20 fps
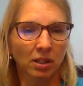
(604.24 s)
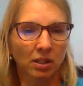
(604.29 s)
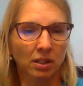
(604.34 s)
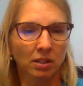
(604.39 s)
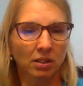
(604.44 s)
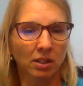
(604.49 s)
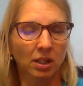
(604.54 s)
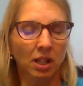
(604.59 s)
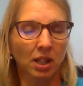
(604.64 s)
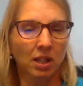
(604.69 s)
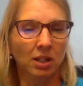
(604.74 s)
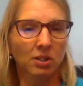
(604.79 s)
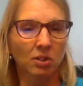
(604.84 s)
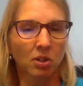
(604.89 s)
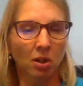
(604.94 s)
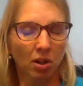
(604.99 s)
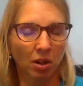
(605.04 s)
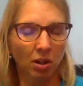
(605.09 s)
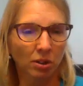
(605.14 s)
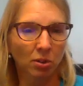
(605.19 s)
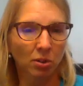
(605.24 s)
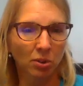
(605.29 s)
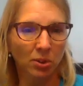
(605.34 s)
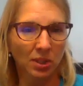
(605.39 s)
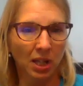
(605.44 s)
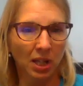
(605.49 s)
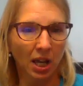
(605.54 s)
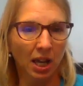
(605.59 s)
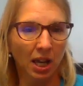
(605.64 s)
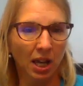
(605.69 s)
that is on your
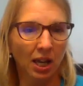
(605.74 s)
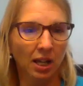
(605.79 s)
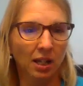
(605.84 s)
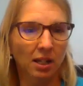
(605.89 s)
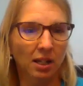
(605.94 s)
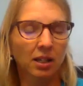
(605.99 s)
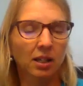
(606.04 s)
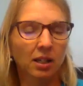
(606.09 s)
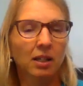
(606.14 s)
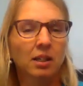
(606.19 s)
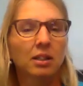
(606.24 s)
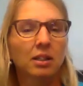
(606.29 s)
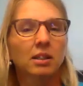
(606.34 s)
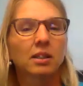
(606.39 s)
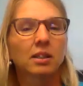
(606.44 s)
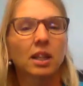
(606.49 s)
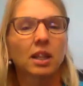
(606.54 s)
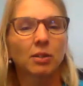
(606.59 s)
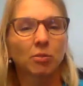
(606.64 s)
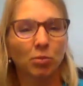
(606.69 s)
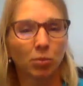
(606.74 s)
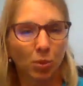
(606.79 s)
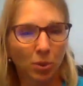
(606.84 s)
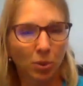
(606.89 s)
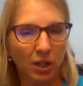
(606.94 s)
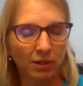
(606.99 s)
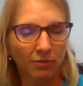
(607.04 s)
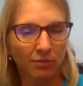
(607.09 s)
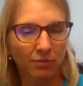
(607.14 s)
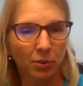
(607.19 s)
side,
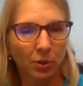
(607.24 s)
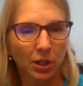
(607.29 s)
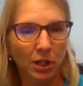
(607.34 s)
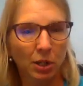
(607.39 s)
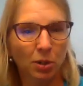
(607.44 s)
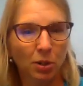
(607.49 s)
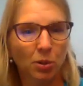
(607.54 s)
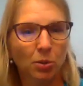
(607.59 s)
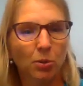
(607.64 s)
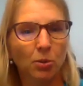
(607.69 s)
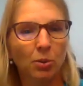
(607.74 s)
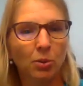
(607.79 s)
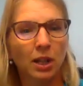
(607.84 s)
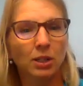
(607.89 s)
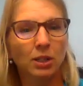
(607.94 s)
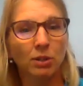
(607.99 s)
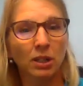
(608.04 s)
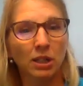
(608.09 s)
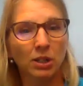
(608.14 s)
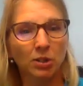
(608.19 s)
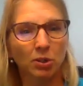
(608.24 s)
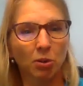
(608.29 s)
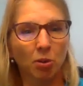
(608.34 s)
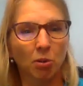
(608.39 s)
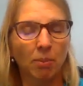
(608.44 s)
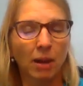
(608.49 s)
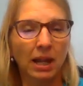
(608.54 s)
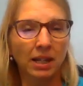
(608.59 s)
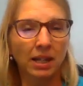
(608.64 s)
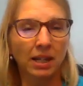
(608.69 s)
rooting for you, and you get to go
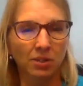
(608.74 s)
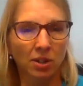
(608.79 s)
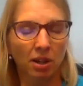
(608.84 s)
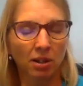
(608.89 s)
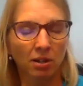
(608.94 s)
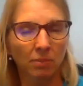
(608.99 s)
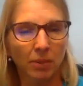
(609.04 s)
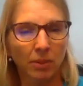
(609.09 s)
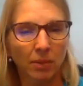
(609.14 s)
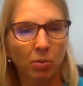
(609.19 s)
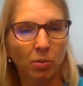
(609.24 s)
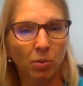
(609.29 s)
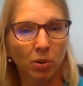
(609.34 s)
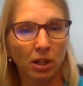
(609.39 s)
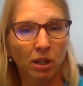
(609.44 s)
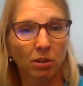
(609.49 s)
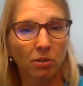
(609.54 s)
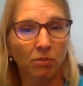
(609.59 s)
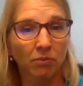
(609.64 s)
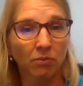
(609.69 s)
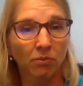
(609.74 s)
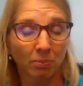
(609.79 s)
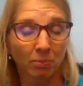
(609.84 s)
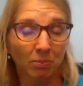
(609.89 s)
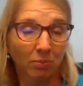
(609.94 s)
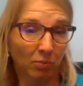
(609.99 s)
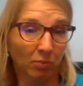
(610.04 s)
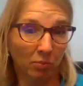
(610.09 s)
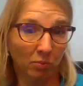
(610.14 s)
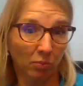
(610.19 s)
back and talk about where you've
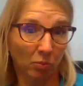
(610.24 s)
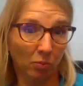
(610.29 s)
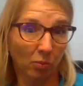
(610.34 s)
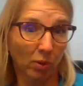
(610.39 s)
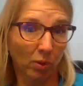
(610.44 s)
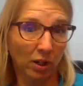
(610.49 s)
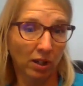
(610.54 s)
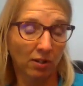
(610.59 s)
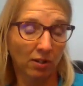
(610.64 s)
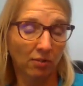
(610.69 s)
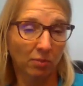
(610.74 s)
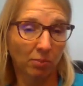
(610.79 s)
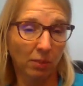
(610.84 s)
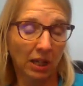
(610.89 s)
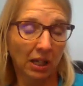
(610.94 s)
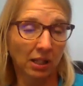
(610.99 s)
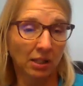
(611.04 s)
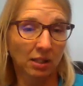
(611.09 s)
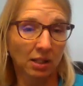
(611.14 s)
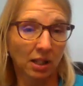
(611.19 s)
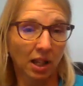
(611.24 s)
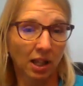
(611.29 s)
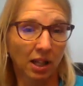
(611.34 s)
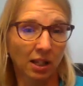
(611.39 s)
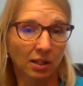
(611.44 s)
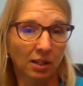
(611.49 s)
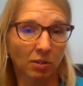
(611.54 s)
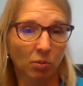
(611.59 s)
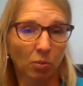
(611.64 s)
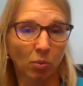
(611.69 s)
been
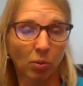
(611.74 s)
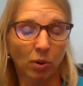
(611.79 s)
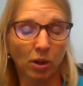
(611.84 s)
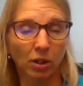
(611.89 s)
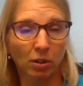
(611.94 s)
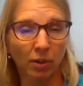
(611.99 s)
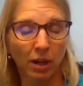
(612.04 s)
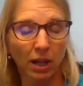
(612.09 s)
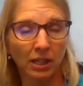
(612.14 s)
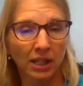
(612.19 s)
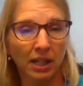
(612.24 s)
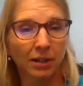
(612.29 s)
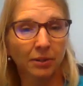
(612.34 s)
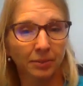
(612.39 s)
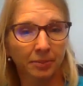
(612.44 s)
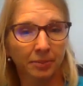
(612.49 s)
and where you're at now.